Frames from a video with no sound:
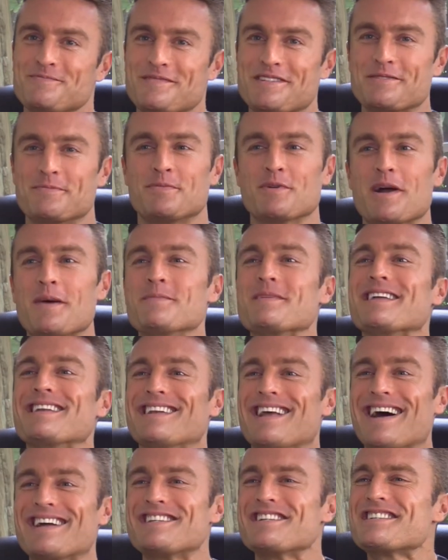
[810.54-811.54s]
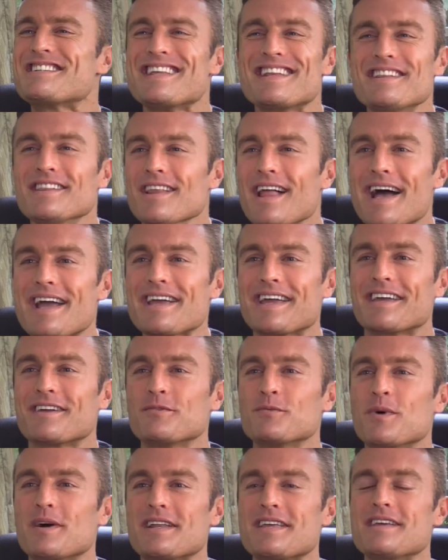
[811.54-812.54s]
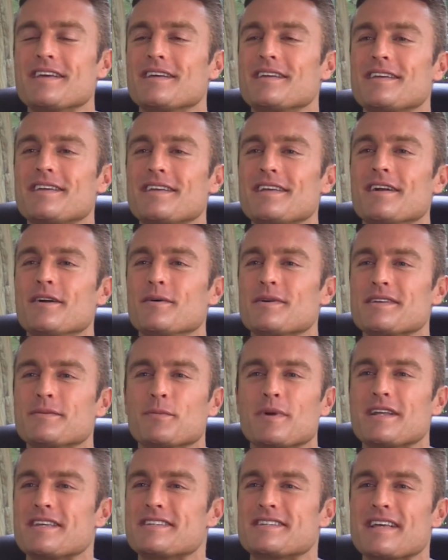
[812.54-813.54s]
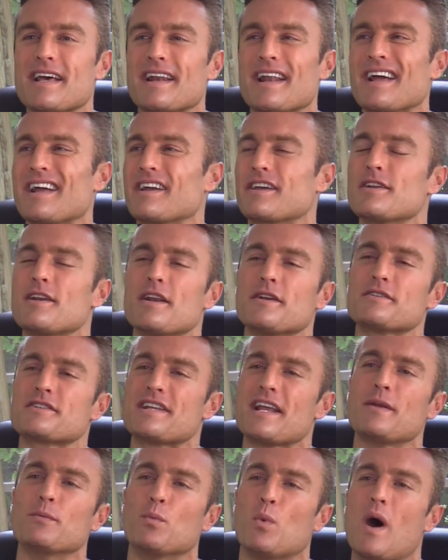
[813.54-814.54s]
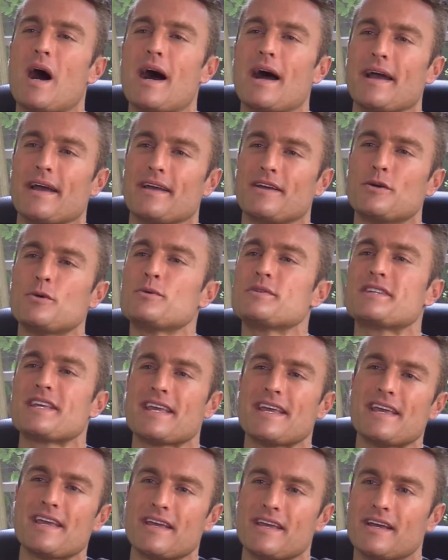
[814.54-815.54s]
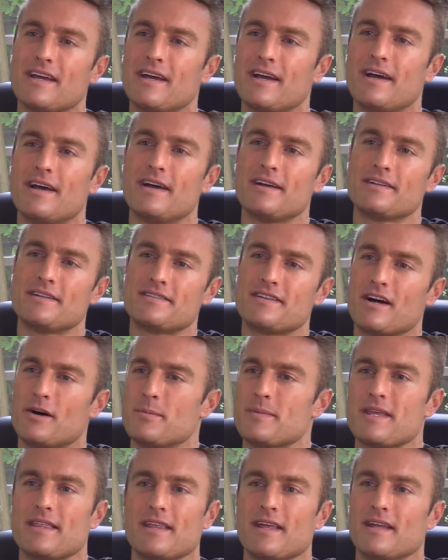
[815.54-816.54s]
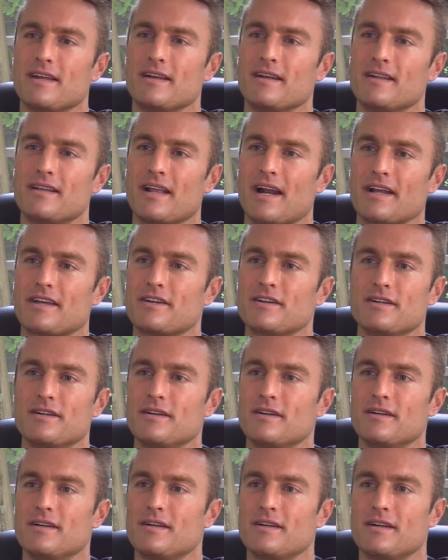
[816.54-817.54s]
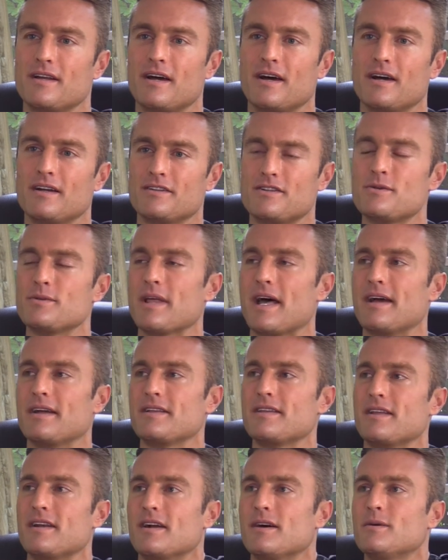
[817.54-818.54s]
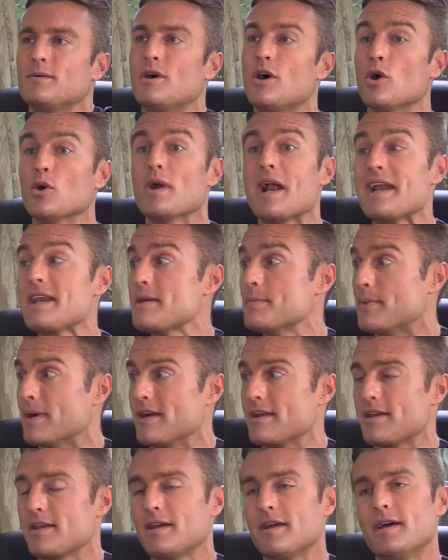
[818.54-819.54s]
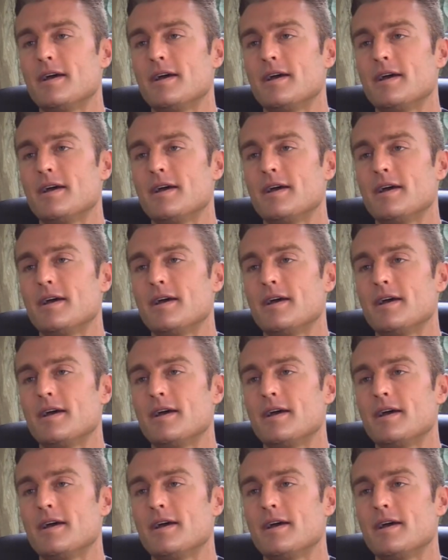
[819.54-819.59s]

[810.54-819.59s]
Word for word: to pro- I mean, I just didn't like what he, you know, what he said. I can understand why. Who's he to tell me that that I couldn't uh, do that, you know, or anybody?